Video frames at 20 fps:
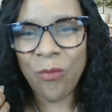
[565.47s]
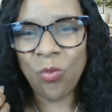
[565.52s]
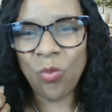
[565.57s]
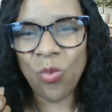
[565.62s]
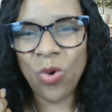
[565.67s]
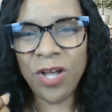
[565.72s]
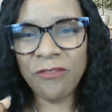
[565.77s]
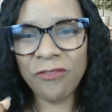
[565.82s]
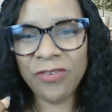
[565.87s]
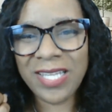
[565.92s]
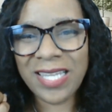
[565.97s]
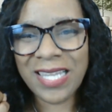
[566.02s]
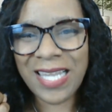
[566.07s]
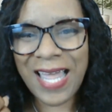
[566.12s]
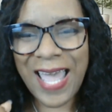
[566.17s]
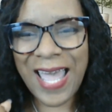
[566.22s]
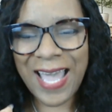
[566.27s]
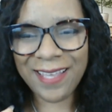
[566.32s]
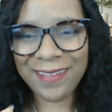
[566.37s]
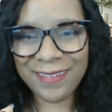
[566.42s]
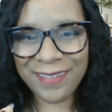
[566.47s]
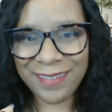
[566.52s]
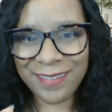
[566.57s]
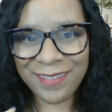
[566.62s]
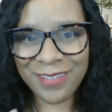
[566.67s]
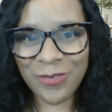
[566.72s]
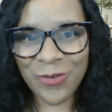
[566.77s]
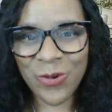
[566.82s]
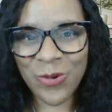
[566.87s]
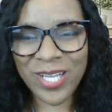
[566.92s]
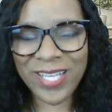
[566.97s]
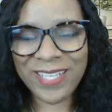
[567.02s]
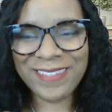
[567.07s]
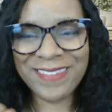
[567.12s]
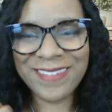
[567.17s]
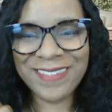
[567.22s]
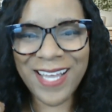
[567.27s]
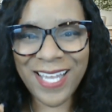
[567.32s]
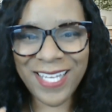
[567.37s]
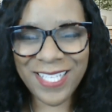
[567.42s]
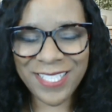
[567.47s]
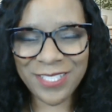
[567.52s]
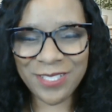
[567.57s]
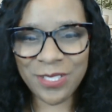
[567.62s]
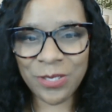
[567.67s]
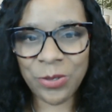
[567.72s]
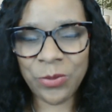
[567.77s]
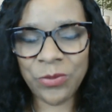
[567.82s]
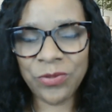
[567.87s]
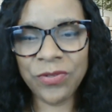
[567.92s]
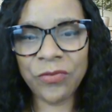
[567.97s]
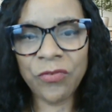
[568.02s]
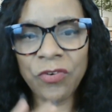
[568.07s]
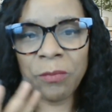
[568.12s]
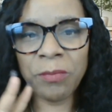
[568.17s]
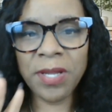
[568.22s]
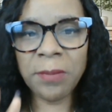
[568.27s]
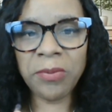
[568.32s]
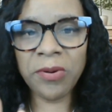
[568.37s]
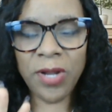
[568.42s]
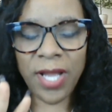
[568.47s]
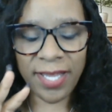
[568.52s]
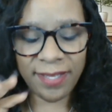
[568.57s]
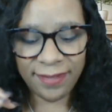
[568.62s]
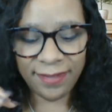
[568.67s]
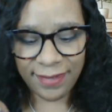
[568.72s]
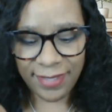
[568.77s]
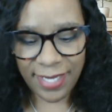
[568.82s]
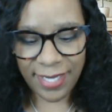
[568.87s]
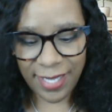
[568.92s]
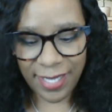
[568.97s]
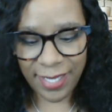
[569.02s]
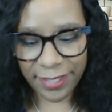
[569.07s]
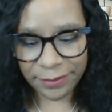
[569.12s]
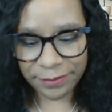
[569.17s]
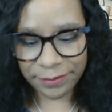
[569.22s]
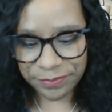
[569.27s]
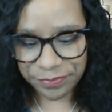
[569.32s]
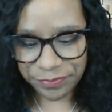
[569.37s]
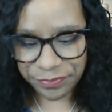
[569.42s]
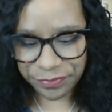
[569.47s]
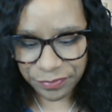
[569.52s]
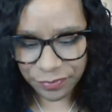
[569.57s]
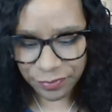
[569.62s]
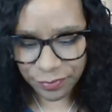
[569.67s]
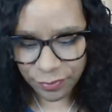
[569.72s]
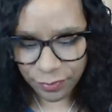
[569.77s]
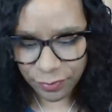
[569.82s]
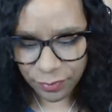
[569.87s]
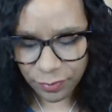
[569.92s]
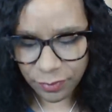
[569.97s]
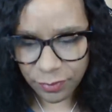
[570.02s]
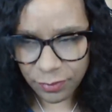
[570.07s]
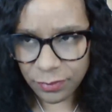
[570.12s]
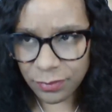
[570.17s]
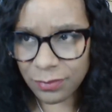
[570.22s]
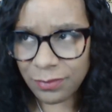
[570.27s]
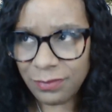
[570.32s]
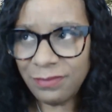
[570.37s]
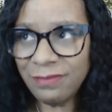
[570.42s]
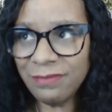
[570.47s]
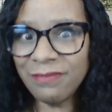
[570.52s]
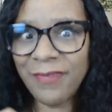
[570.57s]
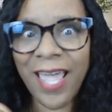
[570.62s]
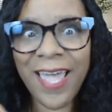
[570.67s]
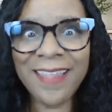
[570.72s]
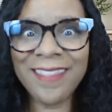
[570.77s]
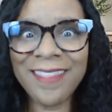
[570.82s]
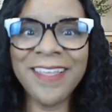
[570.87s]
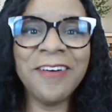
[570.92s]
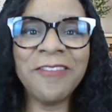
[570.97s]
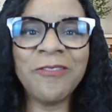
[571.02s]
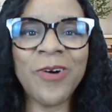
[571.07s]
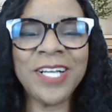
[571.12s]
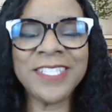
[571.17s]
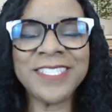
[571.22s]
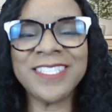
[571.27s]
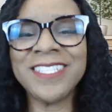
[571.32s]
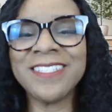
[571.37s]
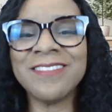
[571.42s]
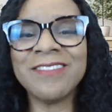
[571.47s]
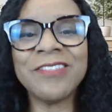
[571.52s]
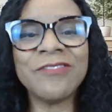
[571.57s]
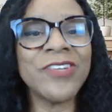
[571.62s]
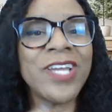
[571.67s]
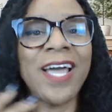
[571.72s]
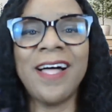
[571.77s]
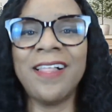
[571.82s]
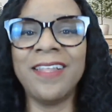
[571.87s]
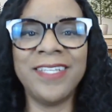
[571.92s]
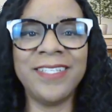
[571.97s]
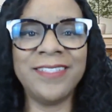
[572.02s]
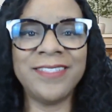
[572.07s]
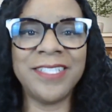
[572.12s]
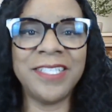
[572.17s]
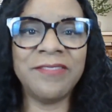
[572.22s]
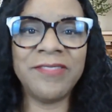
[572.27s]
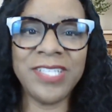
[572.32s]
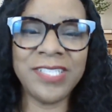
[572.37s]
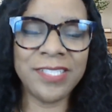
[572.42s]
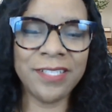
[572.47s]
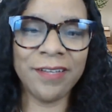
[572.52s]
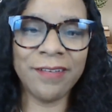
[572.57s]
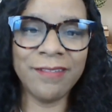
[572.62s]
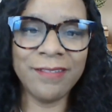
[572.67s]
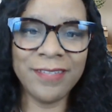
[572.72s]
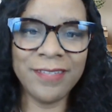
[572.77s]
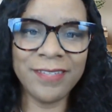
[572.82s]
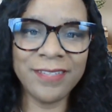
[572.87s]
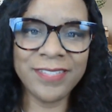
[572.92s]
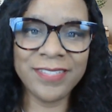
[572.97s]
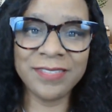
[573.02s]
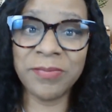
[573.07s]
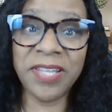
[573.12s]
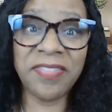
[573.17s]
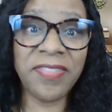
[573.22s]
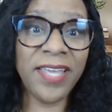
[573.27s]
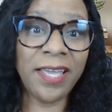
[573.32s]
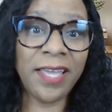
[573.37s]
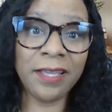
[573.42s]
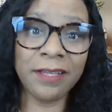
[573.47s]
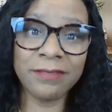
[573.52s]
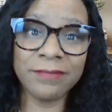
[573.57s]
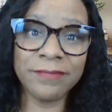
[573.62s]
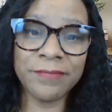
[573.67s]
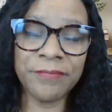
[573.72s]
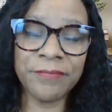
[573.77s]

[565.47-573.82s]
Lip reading: What relaxes or excites you? So remember I said, I love watching reality TV shows. It's my thing.